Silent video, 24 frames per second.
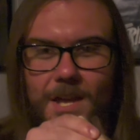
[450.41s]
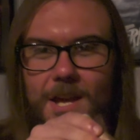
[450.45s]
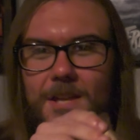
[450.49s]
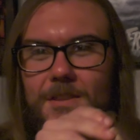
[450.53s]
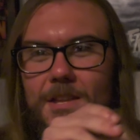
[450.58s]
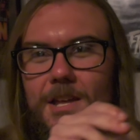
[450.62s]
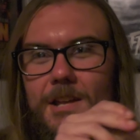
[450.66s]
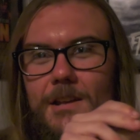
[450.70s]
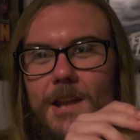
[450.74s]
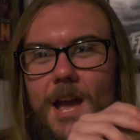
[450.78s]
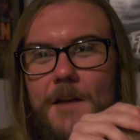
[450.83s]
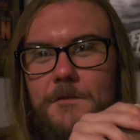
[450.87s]

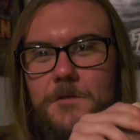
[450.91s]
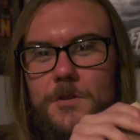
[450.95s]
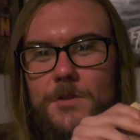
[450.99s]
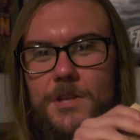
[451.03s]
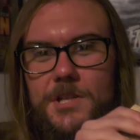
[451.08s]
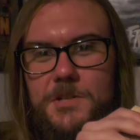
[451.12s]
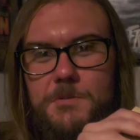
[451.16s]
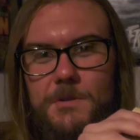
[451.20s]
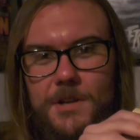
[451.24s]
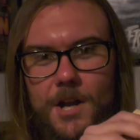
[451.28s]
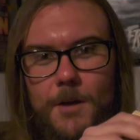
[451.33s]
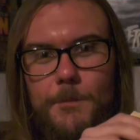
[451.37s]
And then after
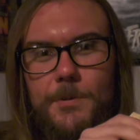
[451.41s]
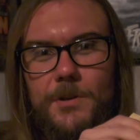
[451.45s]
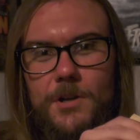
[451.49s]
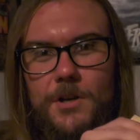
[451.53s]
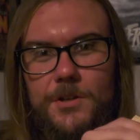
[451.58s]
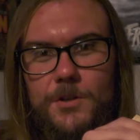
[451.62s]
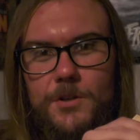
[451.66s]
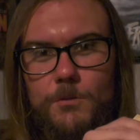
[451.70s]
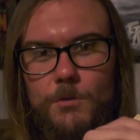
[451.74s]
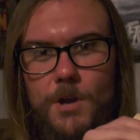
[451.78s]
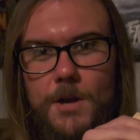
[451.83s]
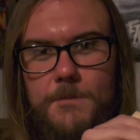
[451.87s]
this one, I'll put
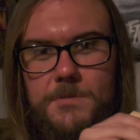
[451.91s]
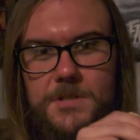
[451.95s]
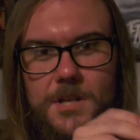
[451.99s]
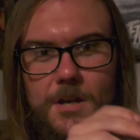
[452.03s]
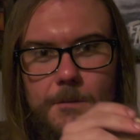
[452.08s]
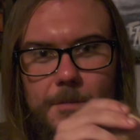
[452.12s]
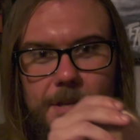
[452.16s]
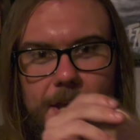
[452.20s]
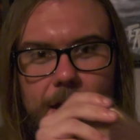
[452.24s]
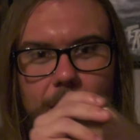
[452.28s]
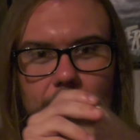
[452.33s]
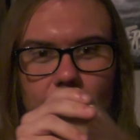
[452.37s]
on the Rob
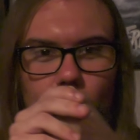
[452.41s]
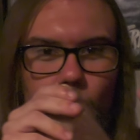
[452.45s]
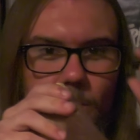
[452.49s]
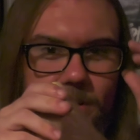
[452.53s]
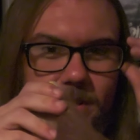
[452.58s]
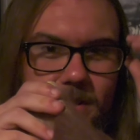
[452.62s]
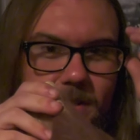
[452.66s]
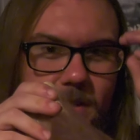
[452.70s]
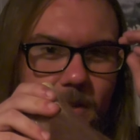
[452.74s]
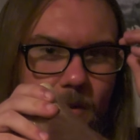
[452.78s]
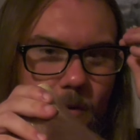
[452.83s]
Zombie Halloween